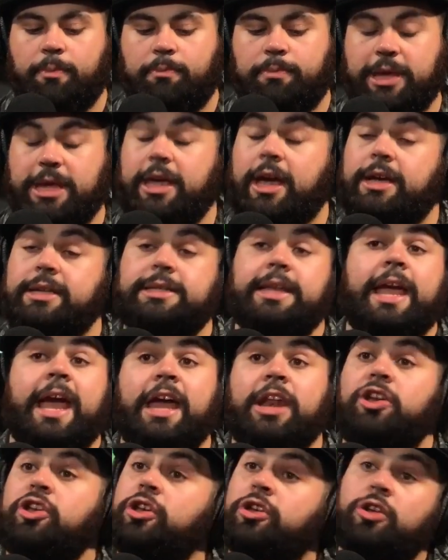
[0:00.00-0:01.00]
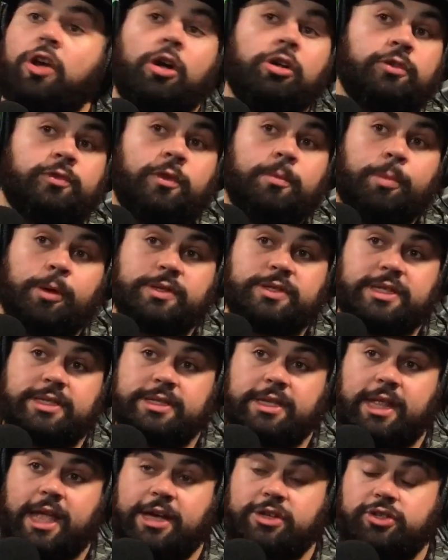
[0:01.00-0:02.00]
because they had a good college football
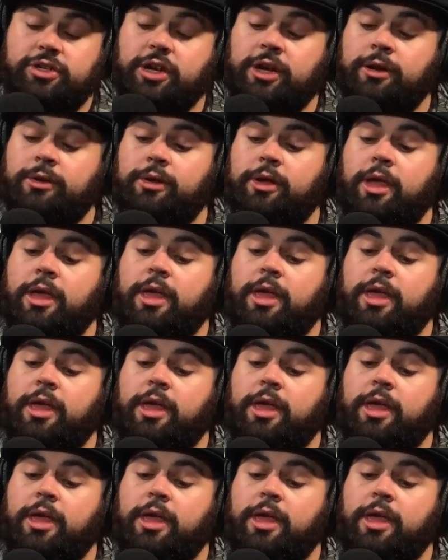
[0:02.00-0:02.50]
season last year,